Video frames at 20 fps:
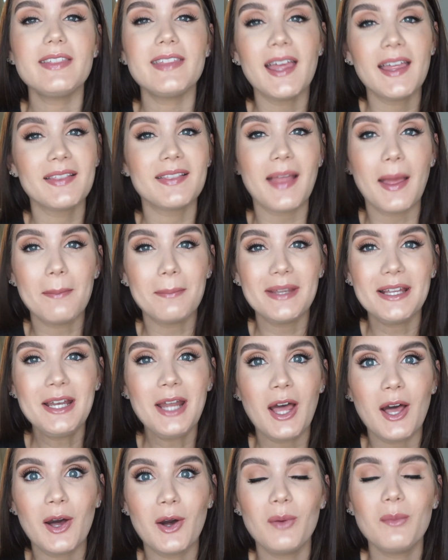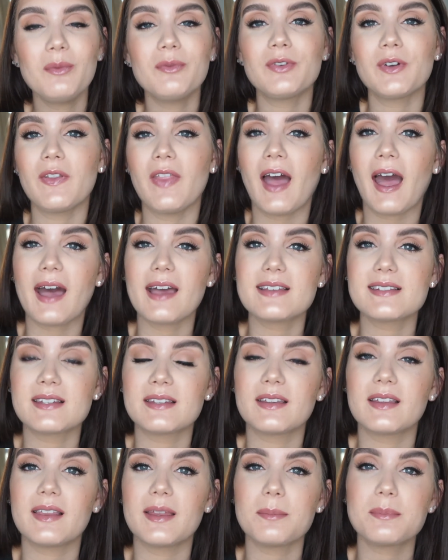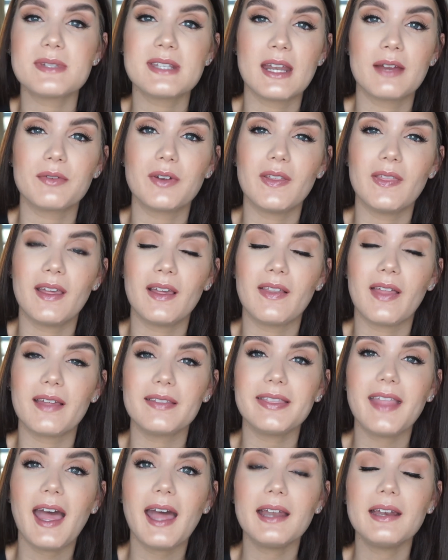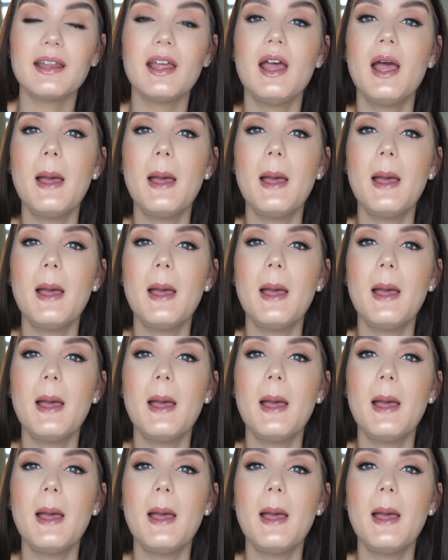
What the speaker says: then let me know for the eyes and the lips and everything like that.